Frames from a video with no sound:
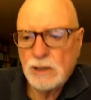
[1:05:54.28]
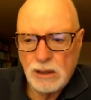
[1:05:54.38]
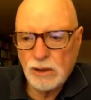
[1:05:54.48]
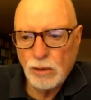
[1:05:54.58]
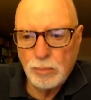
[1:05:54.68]

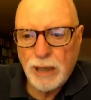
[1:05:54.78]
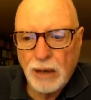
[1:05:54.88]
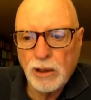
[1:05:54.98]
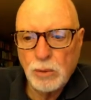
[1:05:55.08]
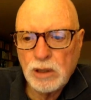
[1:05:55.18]
their whole
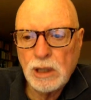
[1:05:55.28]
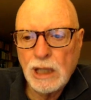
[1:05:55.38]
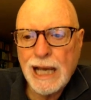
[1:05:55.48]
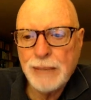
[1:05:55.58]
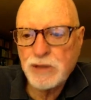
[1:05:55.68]
power will
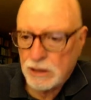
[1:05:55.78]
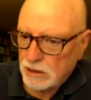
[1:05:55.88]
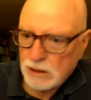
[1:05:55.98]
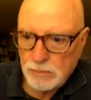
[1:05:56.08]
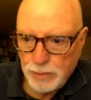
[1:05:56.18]
collapse.
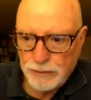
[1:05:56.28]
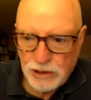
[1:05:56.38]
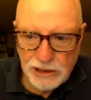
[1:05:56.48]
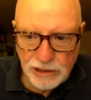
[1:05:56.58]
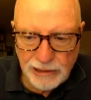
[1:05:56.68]

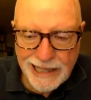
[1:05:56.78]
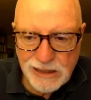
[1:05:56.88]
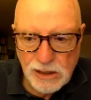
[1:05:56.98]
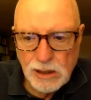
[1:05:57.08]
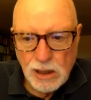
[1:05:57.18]
Perfectly correct.